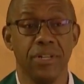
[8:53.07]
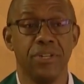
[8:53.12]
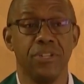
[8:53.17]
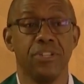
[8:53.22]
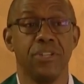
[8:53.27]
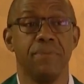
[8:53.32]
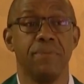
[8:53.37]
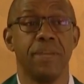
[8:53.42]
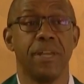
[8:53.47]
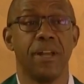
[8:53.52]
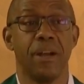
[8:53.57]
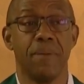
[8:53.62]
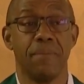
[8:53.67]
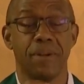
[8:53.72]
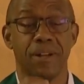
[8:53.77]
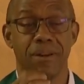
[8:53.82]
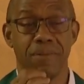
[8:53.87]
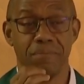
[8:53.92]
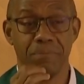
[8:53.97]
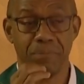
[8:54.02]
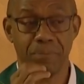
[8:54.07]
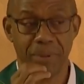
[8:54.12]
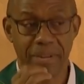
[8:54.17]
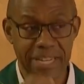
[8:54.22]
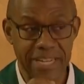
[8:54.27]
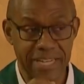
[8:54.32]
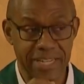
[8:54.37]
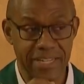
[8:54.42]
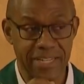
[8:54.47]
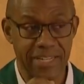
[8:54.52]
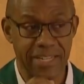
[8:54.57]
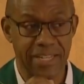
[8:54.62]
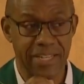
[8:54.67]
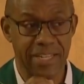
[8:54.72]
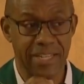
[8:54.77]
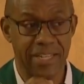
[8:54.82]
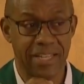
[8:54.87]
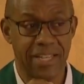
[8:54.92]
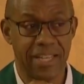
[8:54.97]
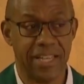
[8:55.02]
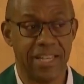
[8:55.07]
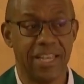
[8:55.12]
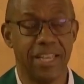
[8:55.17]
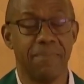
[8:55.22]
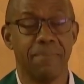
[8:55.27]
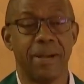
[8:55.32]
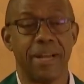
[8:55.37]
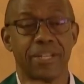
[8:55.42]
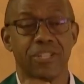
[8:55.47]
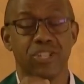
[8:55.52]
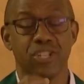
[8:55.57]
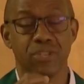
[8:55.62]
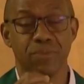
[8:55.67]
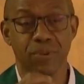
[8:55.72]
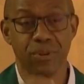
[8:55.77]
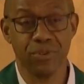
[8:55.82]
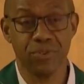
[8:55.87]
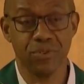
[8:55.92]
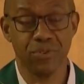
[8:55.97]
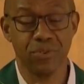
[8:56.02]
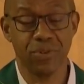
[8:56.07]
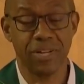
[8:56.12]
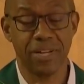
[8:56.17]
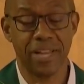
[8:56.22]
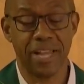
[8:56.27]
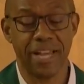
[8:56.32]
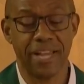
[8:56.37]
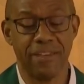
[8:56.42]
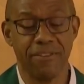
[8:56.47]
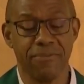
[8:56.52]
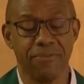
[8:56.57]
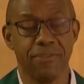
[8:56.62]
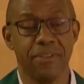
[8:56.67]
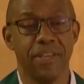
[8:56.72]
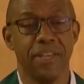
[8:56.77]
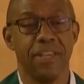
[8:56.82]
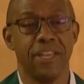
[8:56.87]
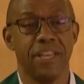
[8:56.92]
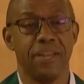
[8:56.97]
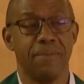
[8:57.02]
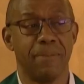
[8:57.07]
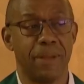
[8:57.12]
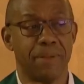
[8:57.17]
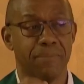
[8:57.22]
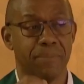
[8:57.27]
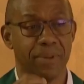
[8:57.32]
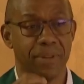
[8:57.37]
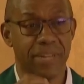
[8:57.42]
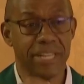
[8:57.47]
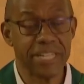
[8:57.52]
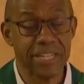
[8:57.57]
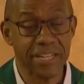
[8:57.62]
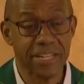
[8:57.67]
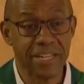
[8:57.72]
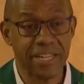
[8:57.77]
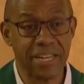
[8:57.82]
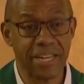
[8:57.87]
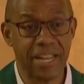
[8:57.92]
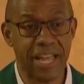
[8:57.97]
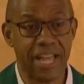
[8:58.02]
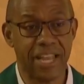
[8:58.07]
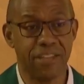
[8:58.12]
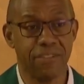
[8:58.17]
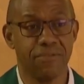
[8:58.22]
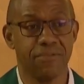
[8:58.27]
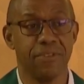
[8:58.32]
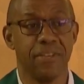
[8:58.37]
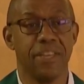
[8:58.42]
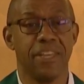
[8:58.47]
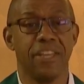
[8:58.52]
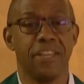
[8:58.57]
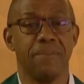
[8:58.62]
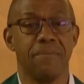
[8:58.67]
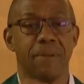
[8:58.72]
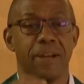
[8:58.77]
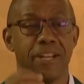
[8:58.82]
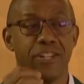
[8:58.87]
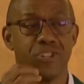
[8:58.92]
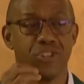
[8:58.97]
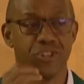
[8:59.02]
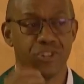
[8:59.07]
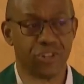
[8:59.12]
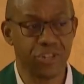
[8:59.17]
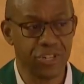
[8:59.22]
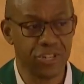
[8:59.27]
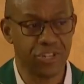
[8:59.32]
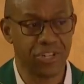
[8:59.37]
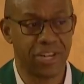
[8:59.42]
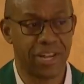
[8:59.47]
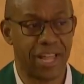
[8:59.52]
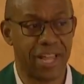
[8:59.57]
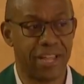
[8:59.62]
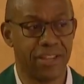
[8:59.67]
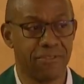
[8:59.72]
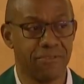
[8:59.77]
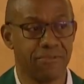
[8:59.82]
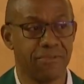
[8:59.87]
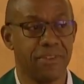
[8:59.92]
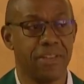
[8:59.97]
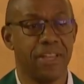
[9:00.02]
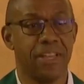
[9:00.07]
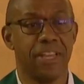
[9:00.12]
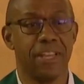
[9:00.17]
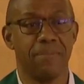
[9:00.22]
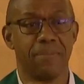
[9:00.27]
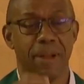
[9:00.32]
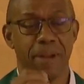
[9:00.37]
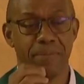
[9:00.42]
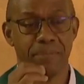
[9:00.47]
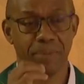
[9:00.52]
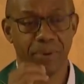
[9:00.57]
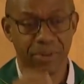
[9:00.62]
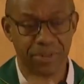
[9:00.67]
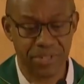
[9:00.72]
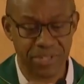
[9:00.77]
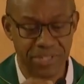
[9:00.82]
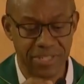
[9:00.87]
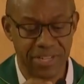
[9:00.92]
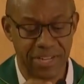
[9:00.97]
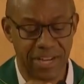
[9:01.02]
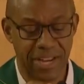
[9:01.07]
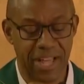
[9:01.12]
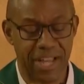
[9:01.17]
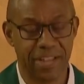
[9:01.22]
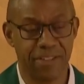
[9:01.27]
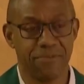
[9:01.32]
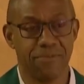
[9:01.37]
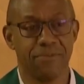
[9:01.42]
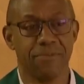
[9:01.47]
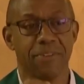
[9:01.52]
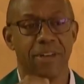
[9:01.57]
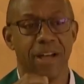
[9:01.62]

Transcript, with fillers: to become complete in my spiritual life, in my political life, in my church life, in my personal life?